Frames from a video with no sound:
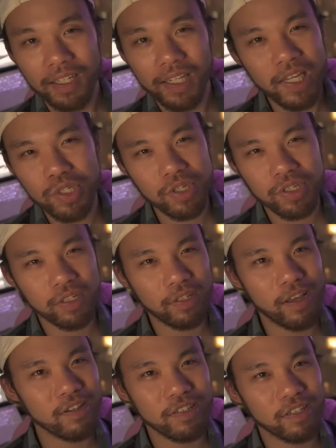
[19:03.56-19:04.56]
is just
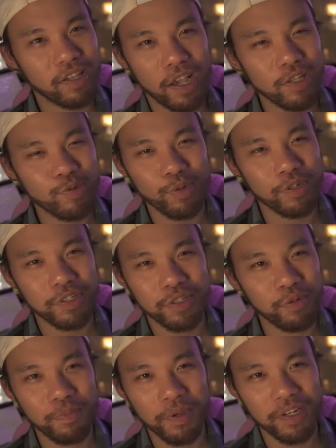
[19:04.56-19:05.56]
classic Ezra
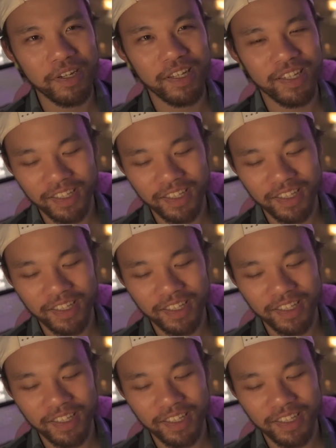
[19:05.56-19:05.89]
stupidity.